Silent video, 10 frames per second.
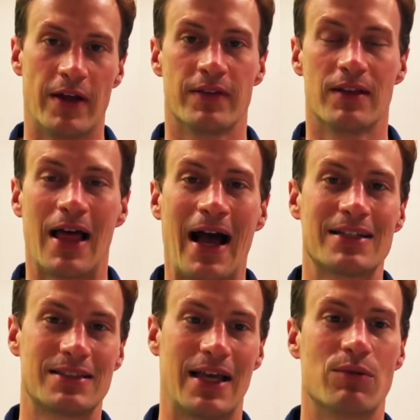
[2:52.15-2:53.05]
And the
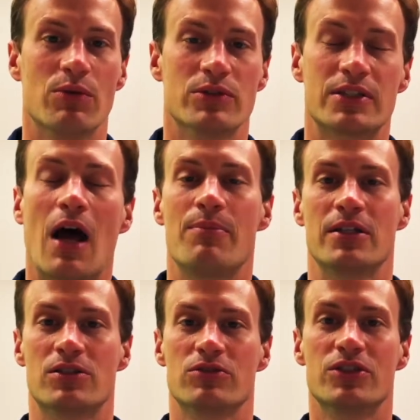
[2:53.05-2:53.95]
last slide, we will stop
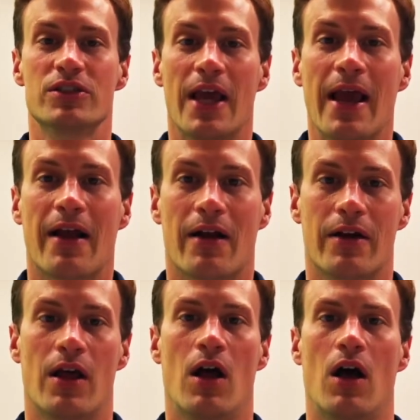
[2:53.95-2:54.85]
being so scared